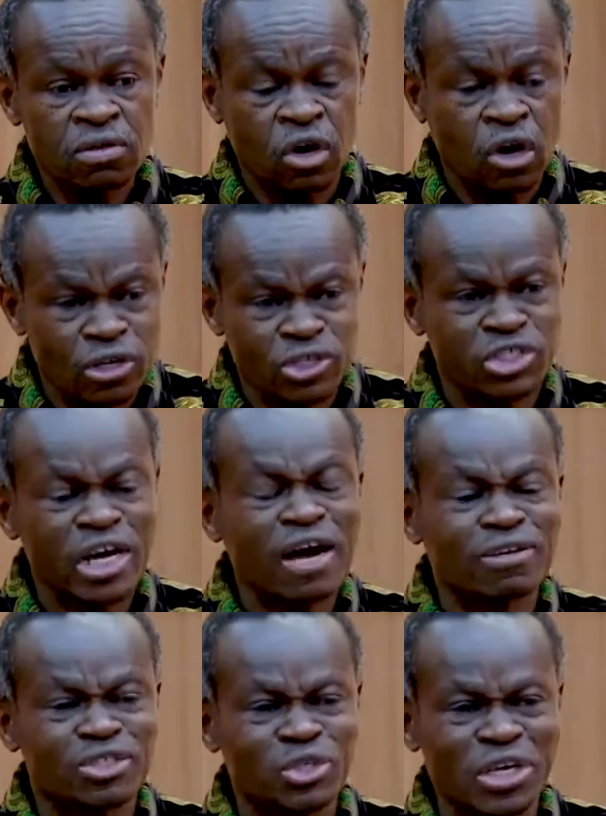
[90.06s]
Go to
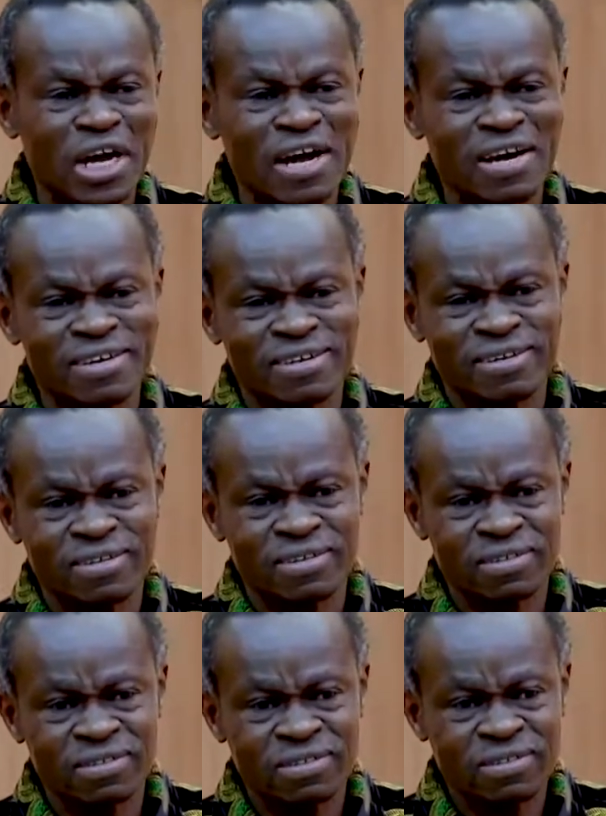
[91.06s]
South Sudan,
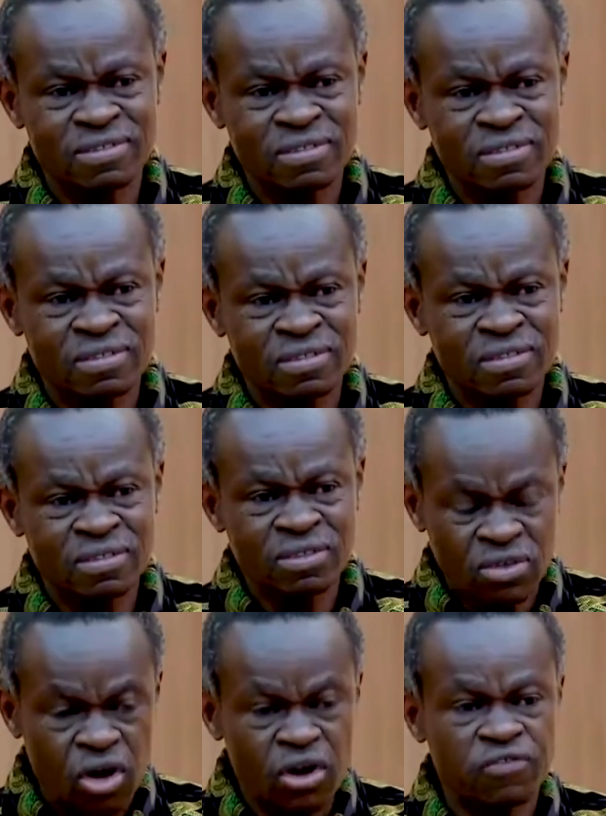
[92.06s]

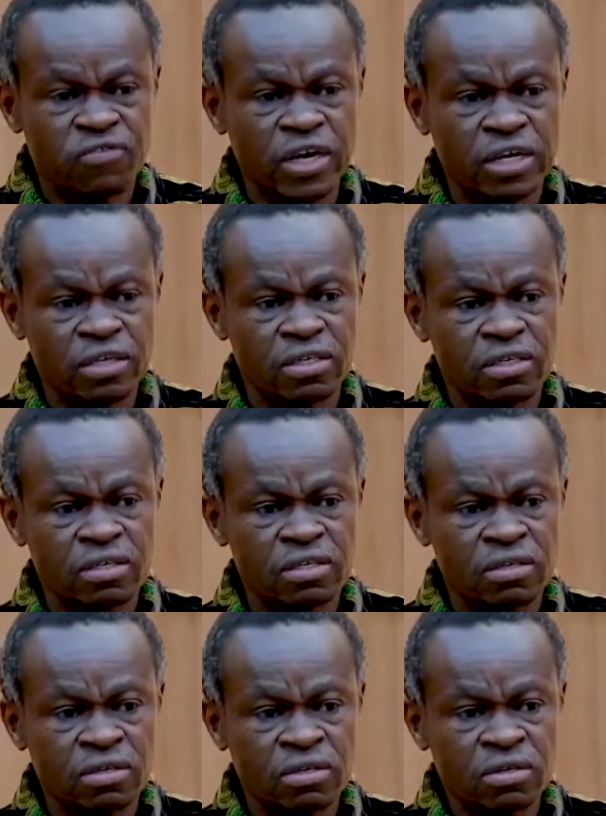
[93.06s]
conflict.
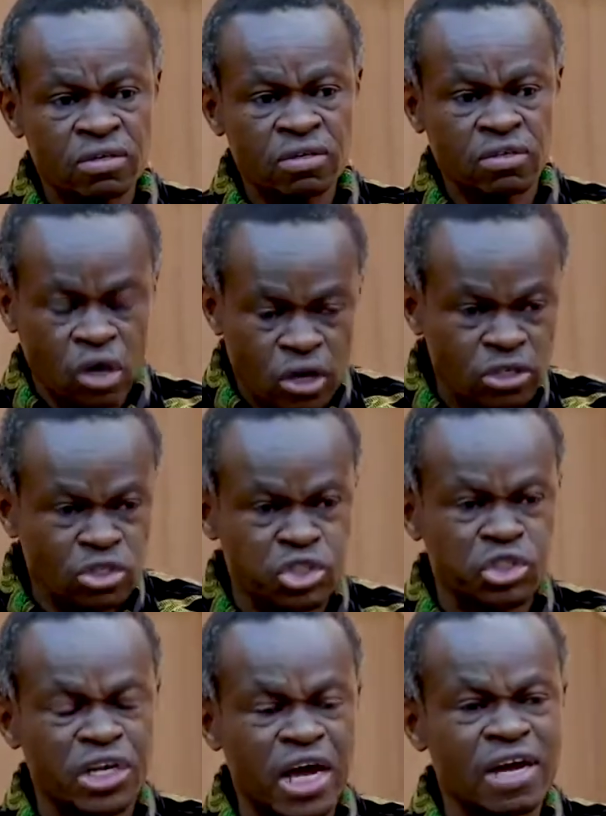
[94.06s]
Go to
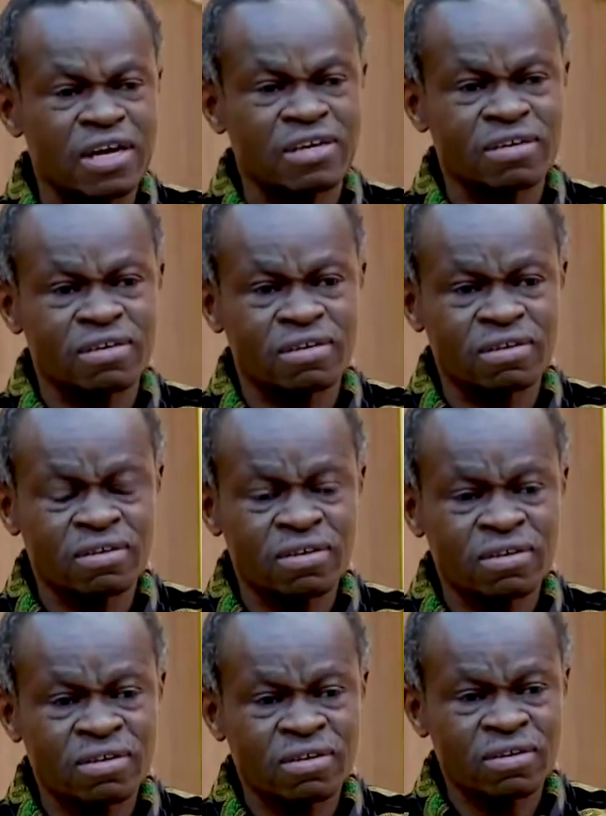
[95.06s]
Sudan,
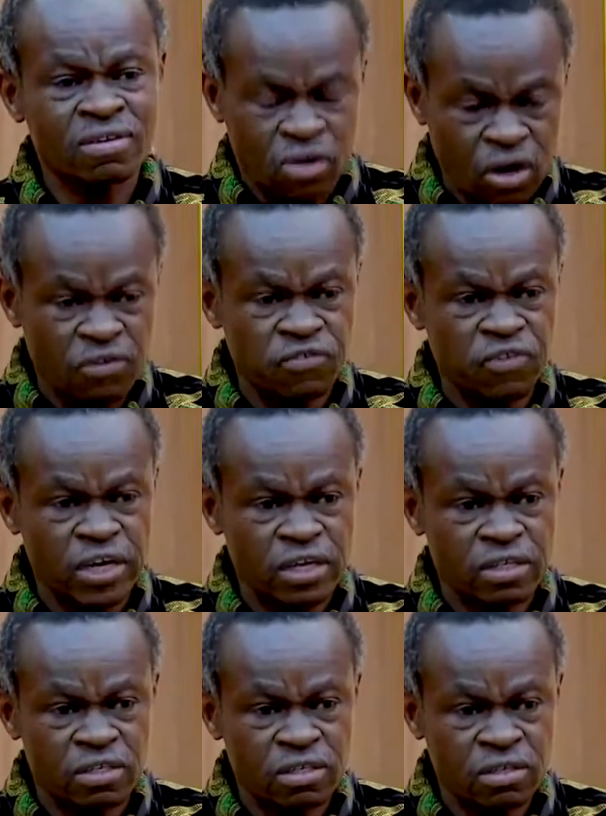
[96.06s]
conflict.
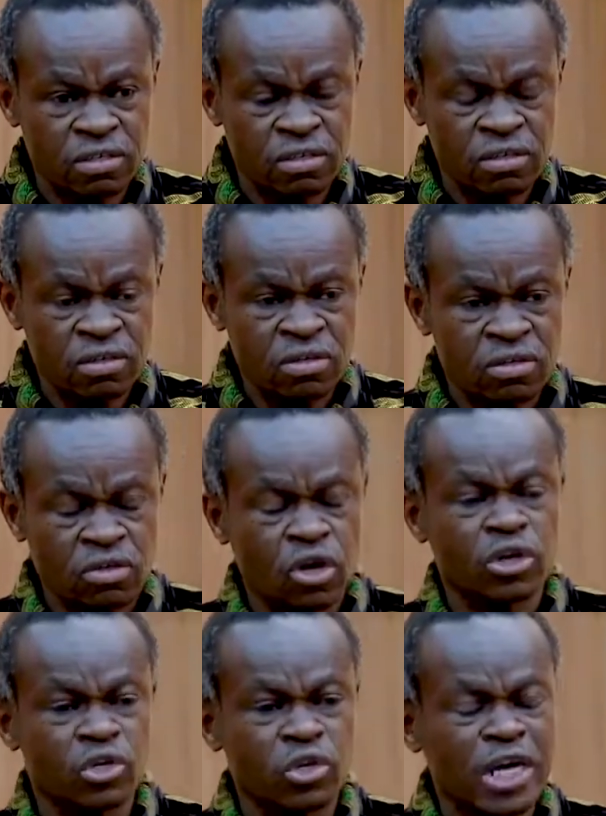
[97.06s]

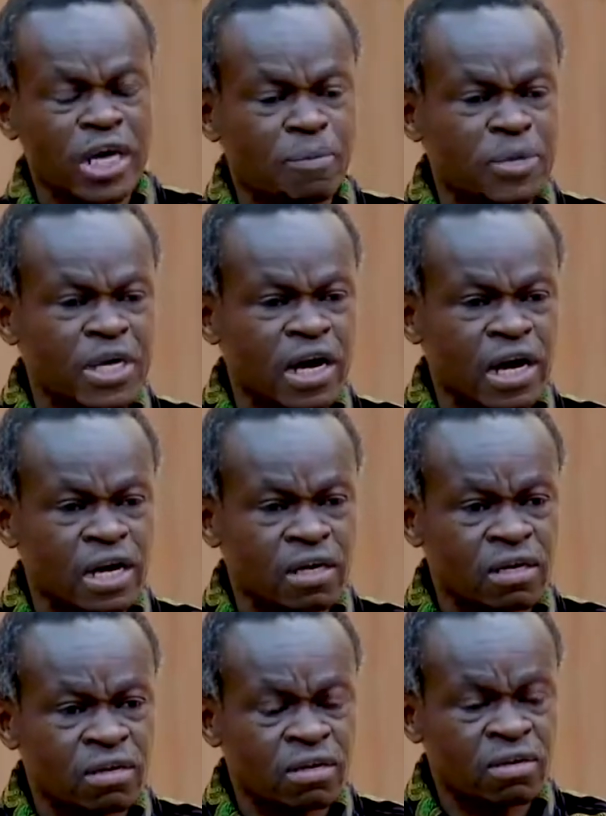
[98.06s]
Go to Libya,
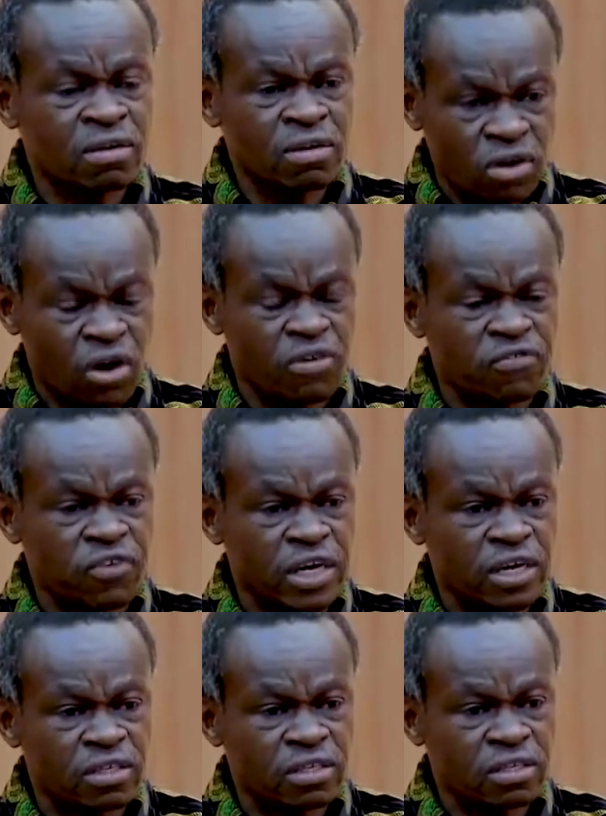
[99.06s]

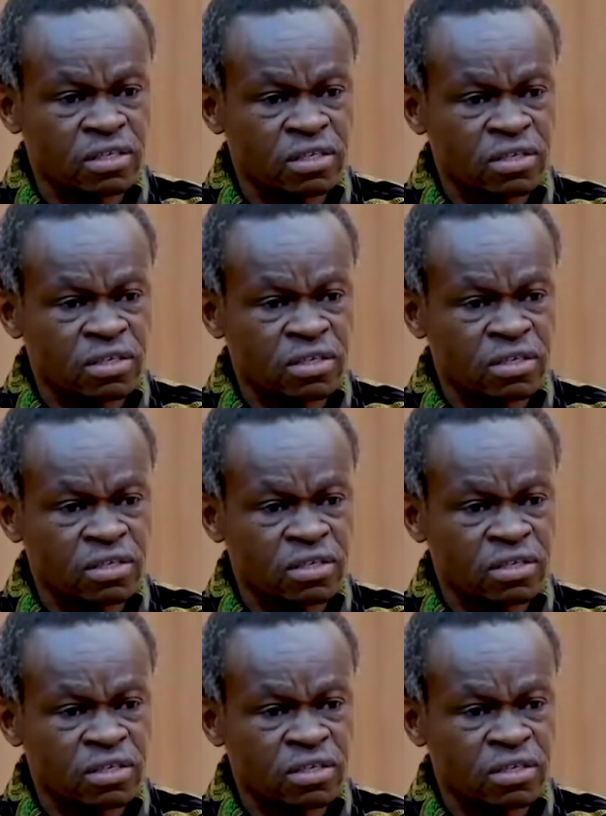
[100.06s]
conflict.